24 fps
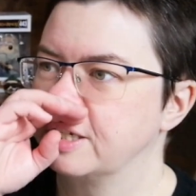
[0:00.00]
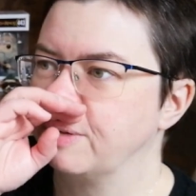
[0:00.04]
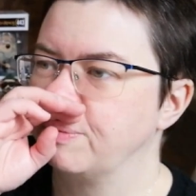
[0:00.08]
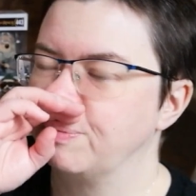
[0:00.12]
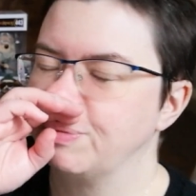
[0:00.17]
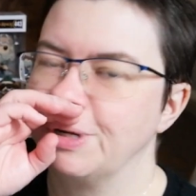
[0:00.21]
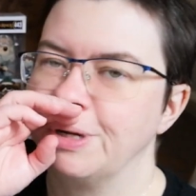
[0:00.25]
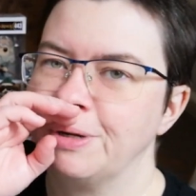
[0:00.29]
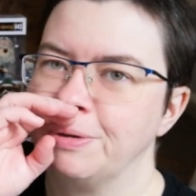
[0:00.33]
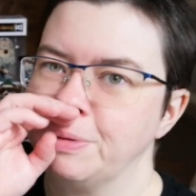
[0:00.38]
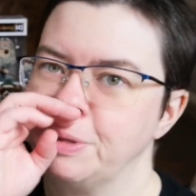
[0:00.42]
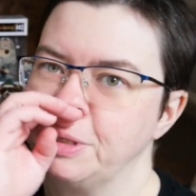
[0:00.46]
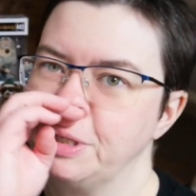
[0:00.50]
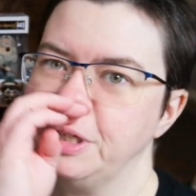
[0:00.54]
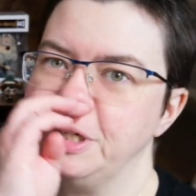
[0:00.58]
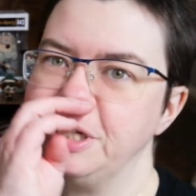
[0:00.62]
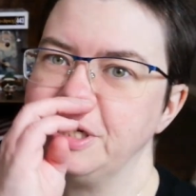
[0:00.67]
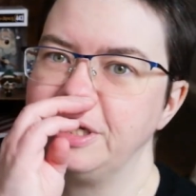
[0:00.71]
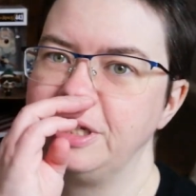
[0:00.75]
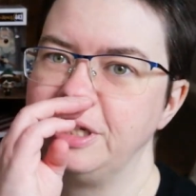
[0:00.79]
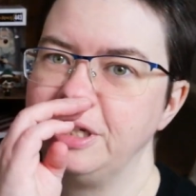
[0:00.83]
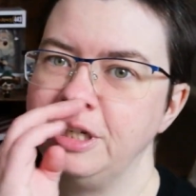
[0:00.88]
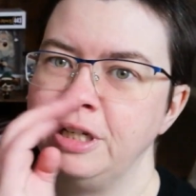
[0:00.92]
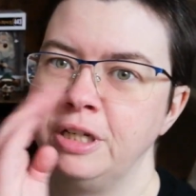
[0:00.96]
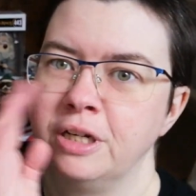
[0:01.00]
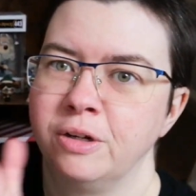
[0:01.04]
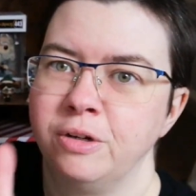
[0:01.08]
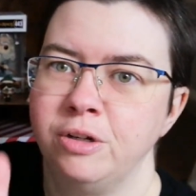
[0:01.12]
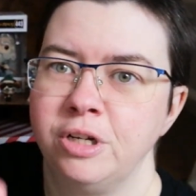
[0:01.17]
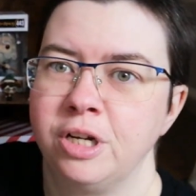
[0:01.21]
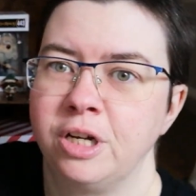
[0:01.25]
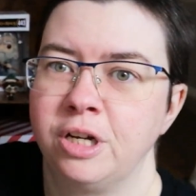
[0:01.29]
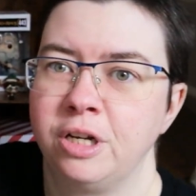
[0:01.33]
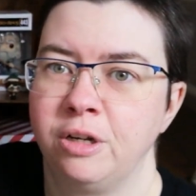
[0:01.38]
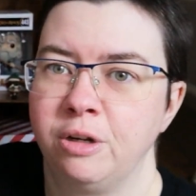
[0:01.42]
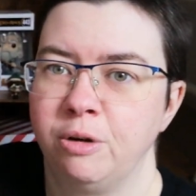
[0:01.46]
Sometimes, you
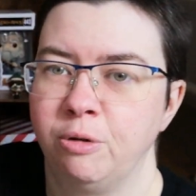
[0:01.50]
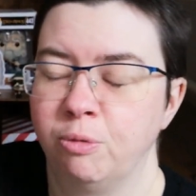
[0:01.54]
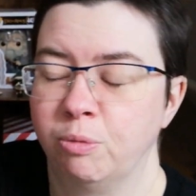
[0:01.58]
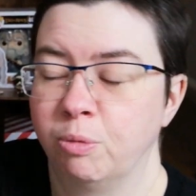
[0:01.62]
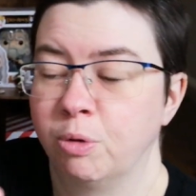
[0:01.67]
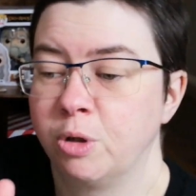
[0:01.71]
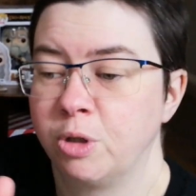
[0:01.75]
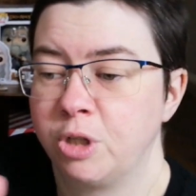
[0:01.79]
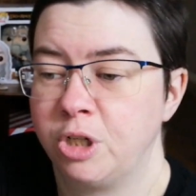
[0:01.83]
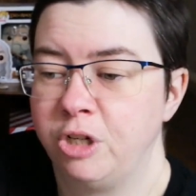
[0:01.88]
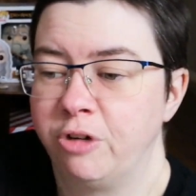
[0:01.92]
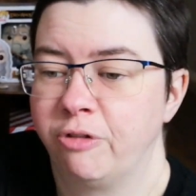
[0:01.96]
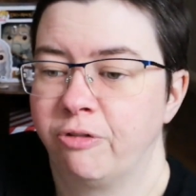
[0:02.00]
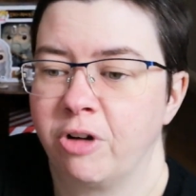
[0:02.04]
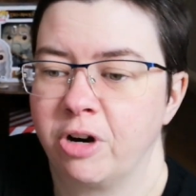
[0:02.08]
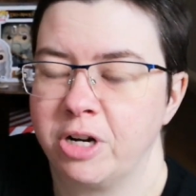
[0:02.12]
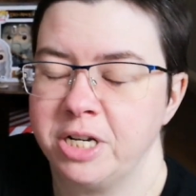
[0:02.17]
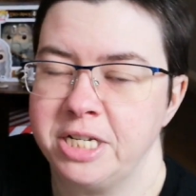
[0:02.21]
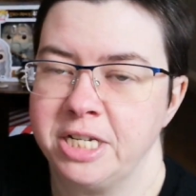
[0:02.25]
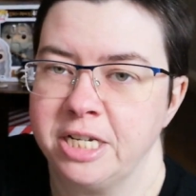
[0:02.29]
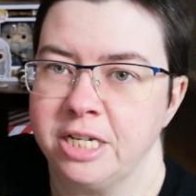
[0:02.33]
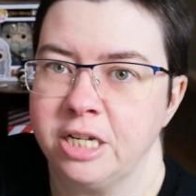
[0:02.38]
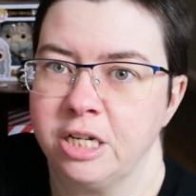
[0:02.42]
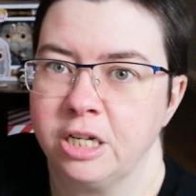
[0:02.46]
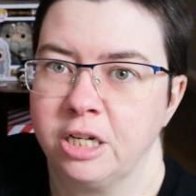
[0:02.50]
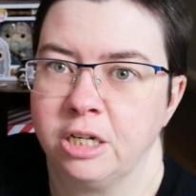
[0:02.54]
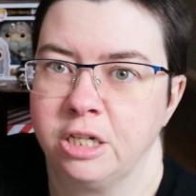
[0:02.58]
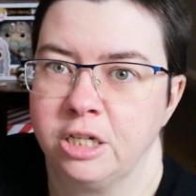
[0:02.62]
know, whilst you're writing,